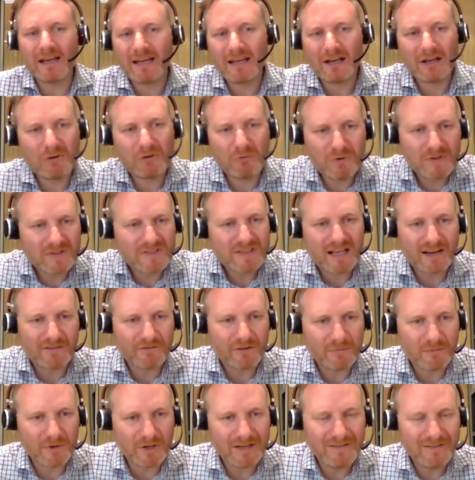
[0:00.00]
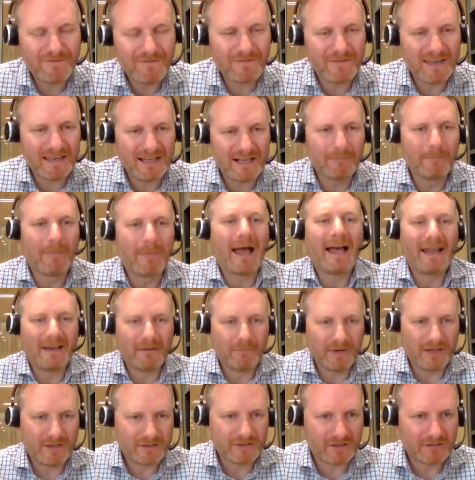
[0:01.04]
I always tell everybody, feel bad
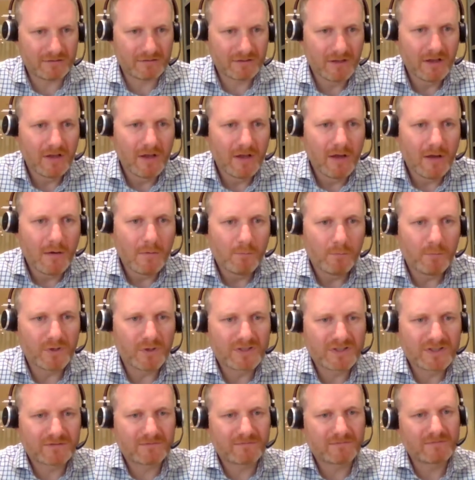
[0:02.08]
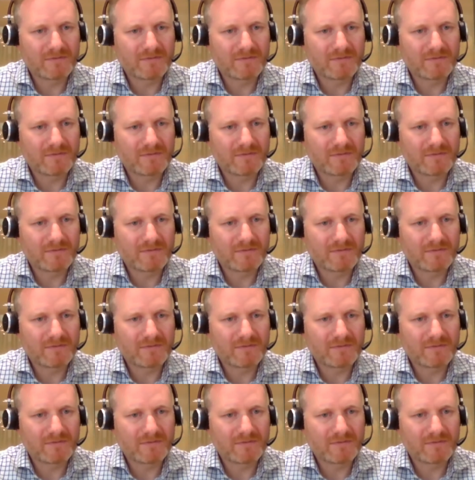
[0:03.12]
about it, but